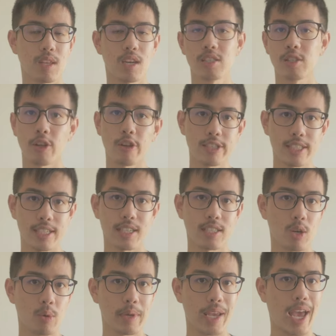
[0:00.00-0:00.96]
So using
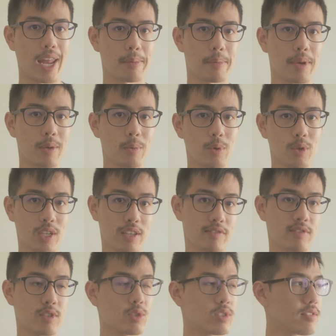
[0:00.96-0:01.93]
Adobe Animate will
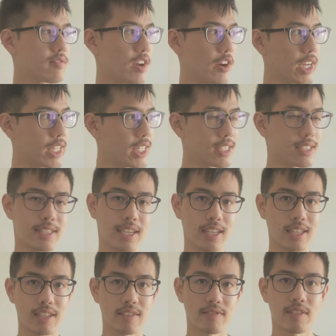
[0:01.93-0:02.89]
give you a very
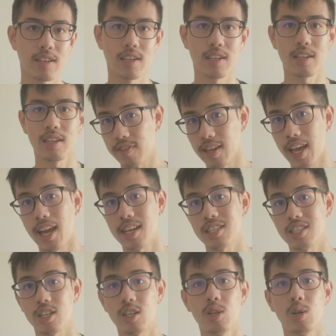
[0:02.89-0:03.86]
distinctive
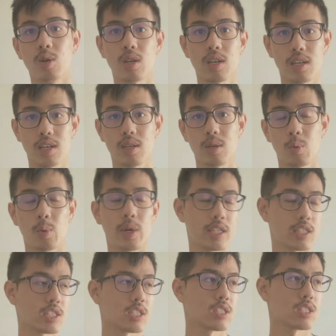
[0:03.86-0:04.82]
flash look,
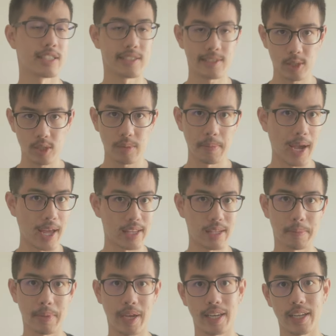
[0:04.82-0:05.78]
which is good or bad
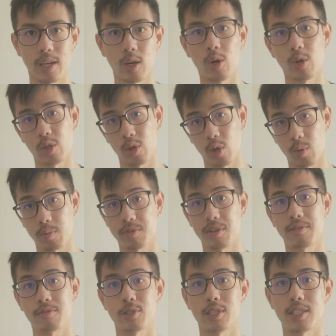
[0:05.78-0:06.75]
depending on your
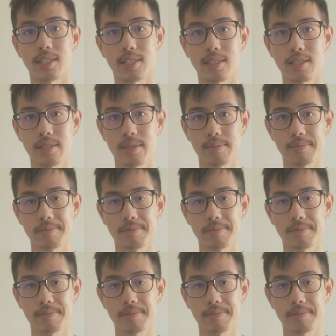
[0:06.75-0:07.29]
preferences.